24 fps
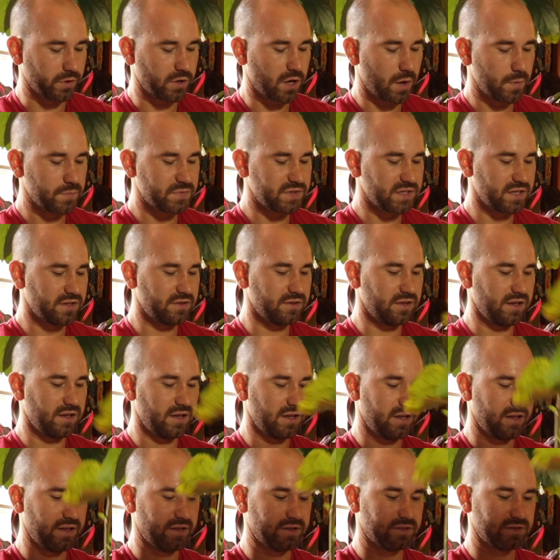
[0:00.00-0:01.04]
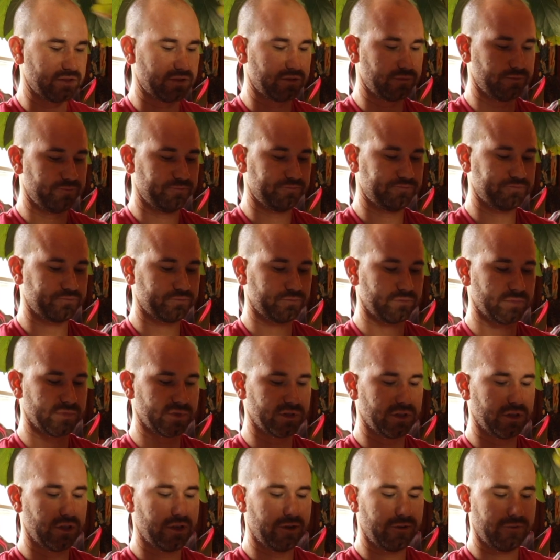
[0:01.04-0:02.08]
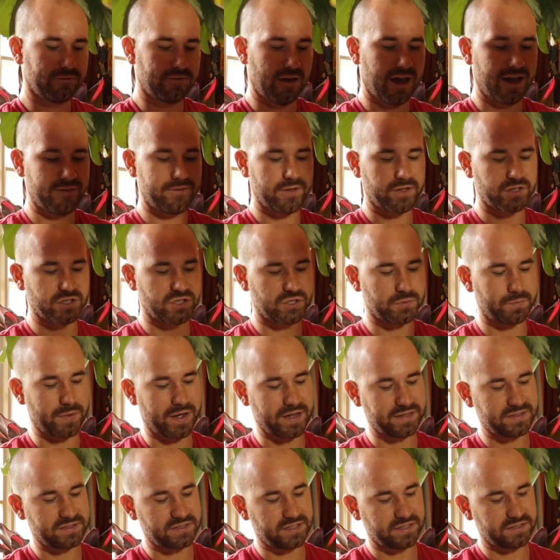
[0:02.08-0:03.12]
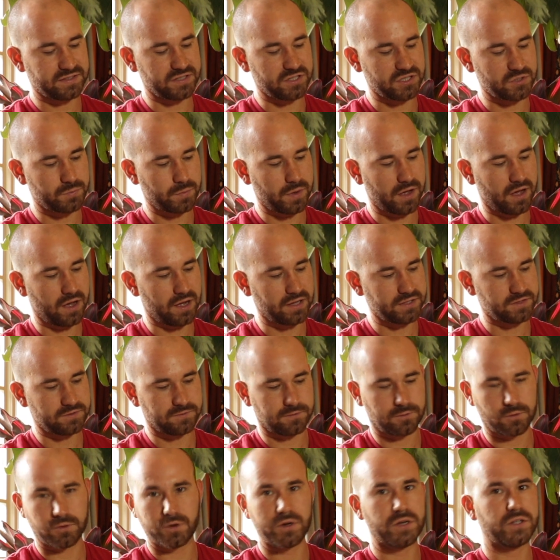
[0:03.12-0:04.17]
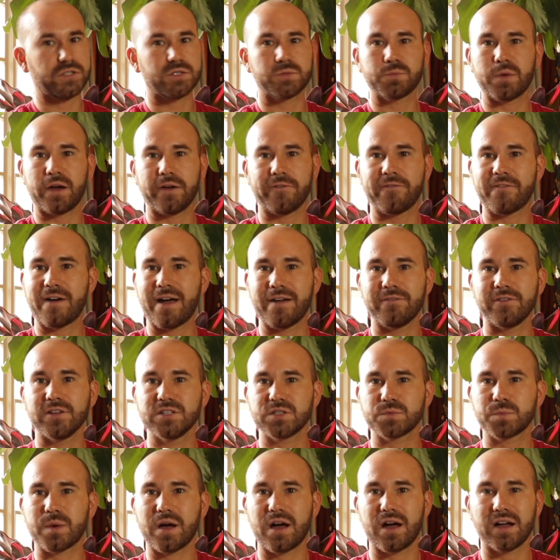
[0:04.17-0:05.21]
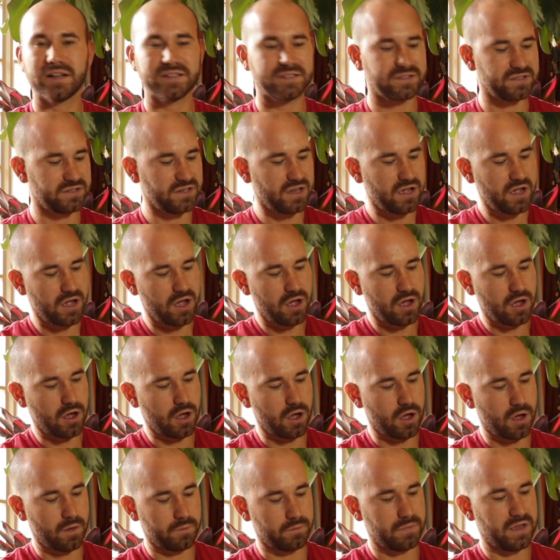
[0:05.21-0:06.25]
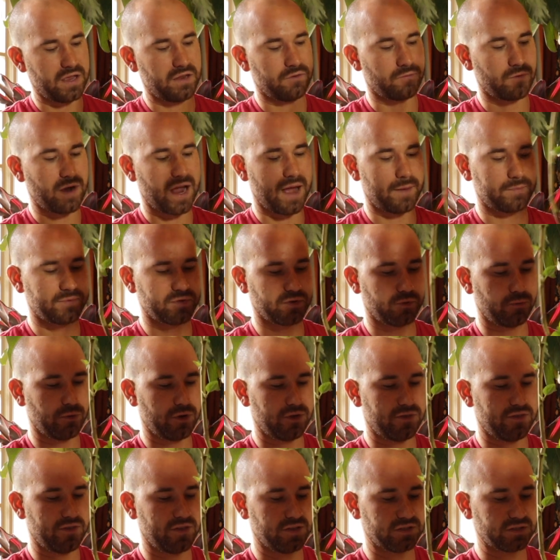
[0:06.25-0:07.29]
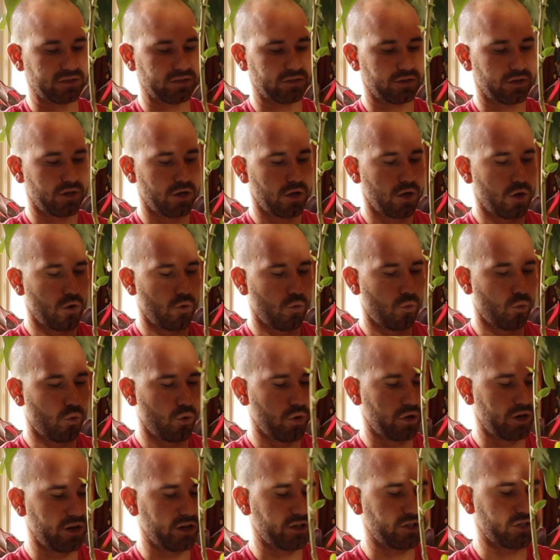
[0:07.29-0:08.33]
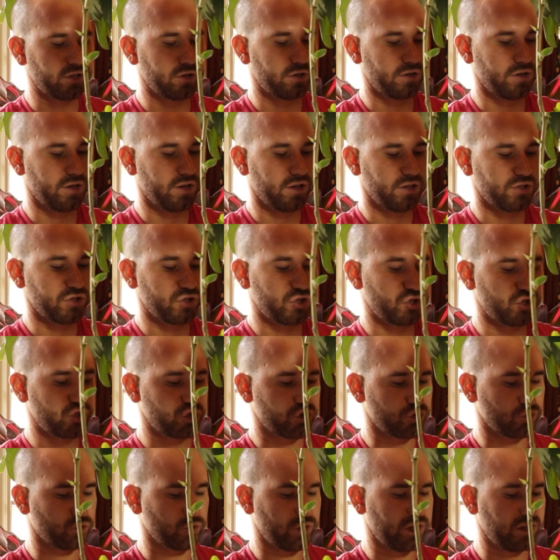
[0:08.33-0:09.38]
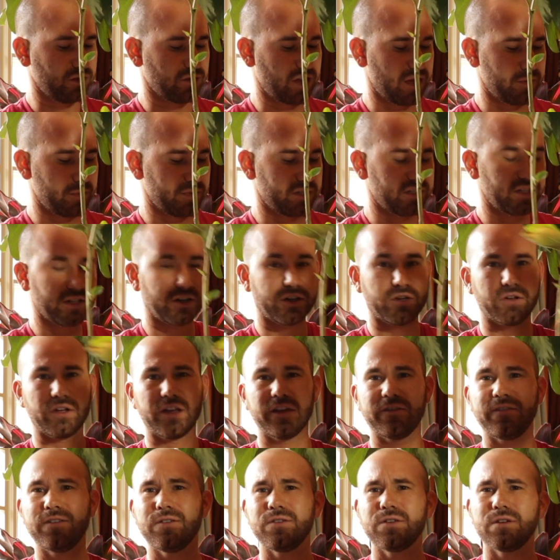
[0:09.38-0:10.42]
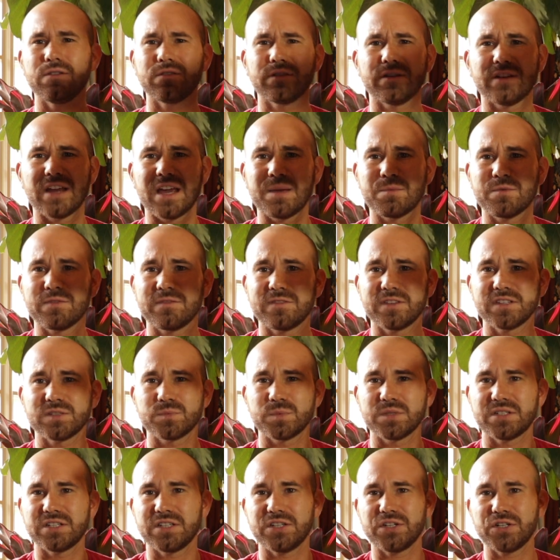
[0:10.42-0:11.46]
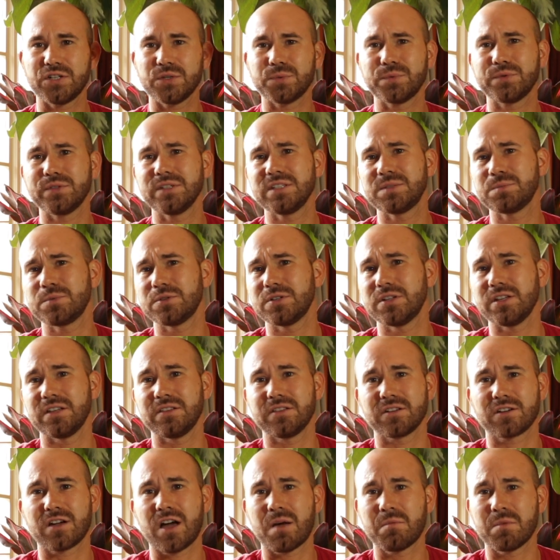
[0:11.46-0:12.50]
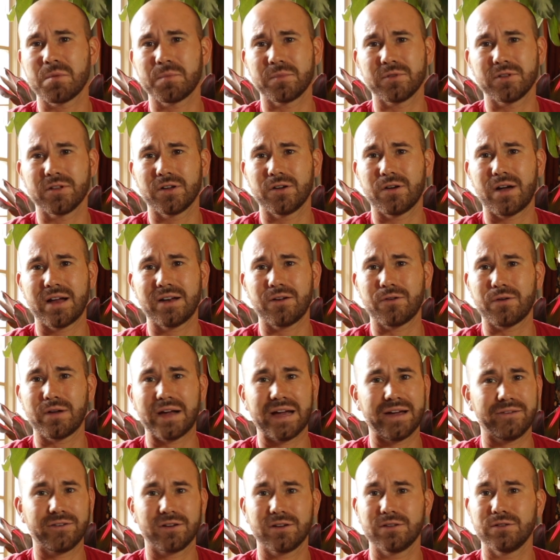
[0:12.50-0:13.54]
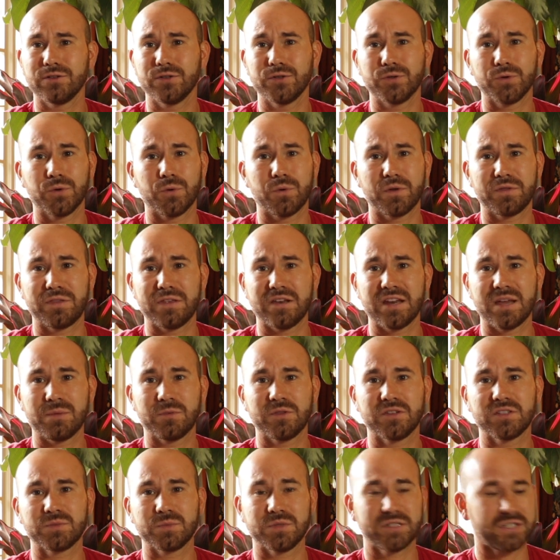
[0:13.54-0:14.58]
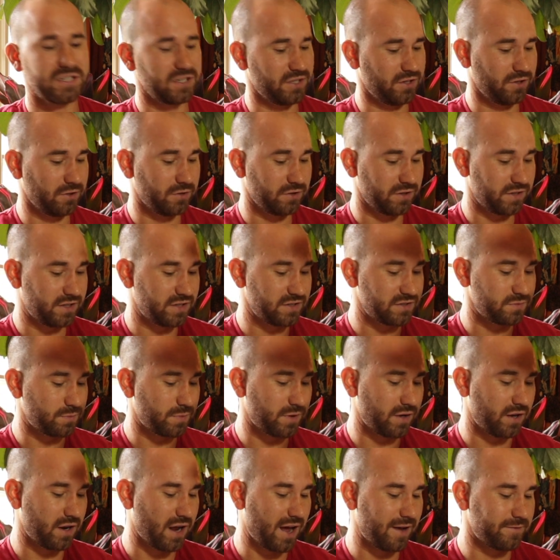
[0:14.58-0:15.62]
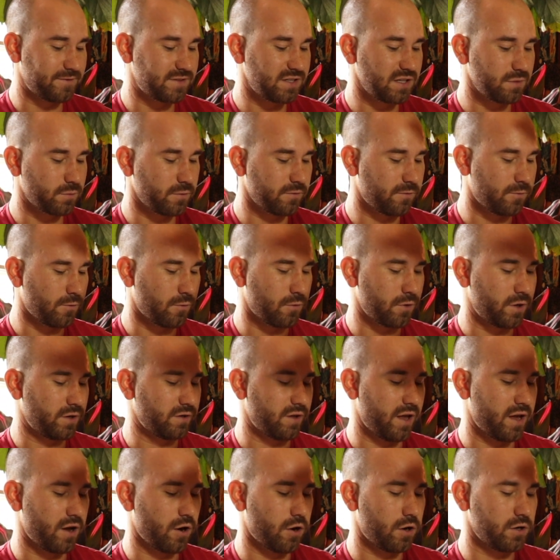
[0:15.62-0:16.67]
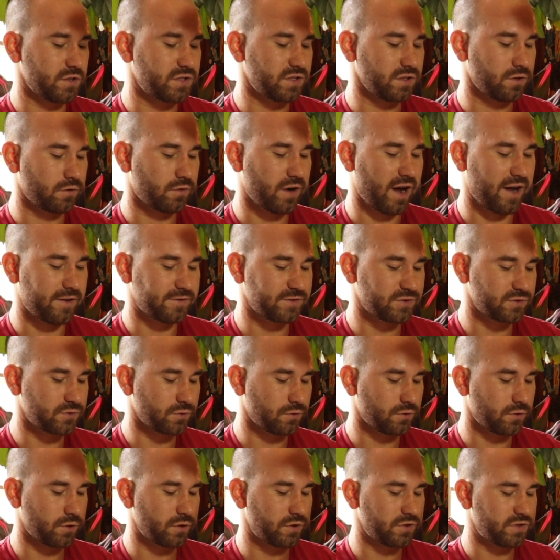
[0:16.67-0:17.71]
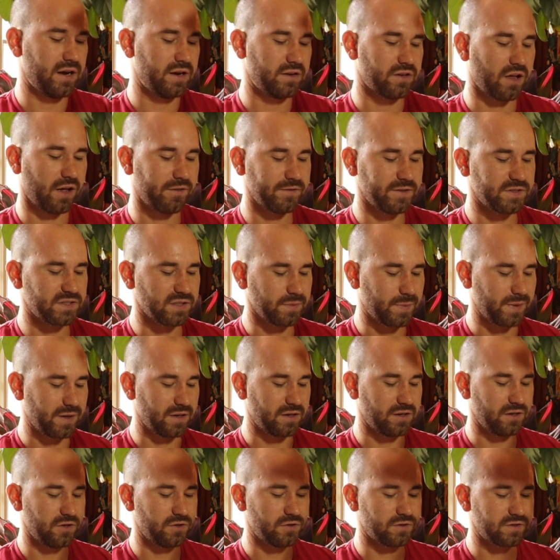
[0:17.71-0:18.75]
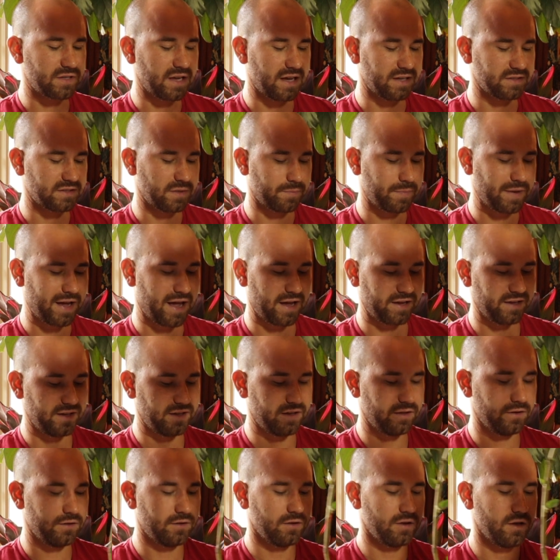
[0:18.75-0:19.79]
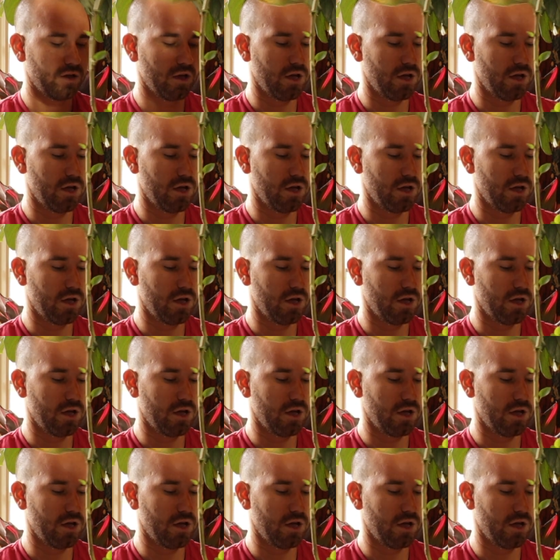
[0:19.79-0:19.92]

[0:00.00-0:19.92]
It comes in these 5" by 6" pots, 4" by 5" pots, and wrapped with this wooden string-like material. If you know the name of this material, please put it in the comment below. I don't have a clue what the name of this material is, but I've seen it before in like arts and crafts stores, and obviously we can use it as a packing.